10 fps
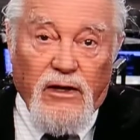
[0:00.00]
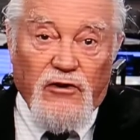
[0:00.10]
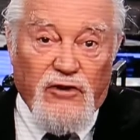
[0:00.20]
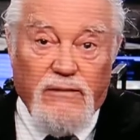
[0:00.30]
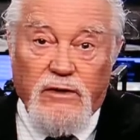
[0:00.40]

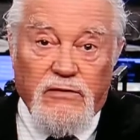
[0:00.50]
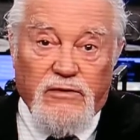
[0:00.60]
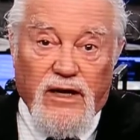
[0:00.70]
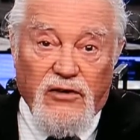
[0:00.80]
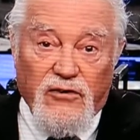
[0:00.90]
saving
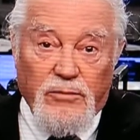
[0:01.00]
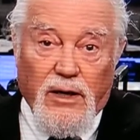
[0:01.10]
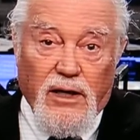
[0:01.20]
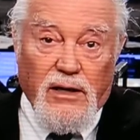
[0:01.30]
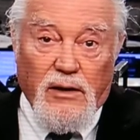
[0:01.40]
face
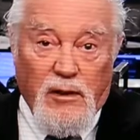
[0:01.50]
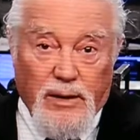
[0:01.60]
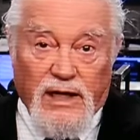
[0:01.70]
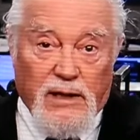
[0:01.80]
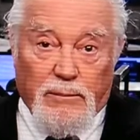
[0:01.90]
by
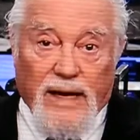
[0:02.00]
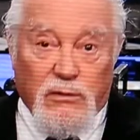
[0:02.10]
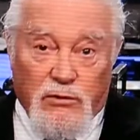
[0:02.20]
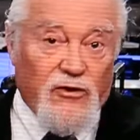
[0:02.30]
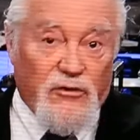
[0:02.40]
pedaling
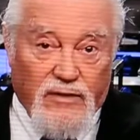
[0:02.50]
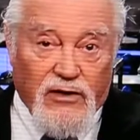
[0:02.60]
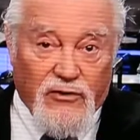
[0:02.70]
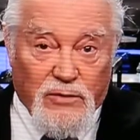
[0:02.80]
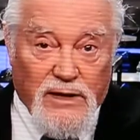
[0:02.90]
backwards as
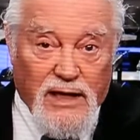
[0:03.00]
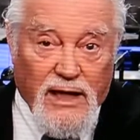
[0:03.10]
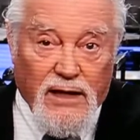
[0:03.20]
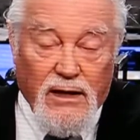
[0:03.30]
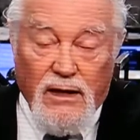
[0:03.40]
fast as we
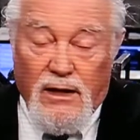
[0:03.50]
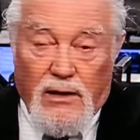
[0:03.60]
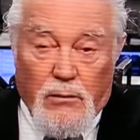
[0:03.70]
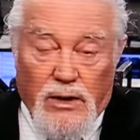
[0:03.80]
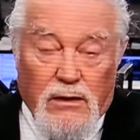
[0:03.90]
can.
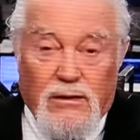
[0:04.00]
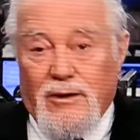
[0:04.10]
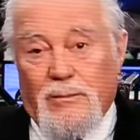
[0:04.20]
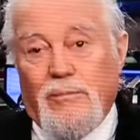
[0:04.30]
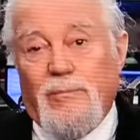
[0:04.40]
Well, the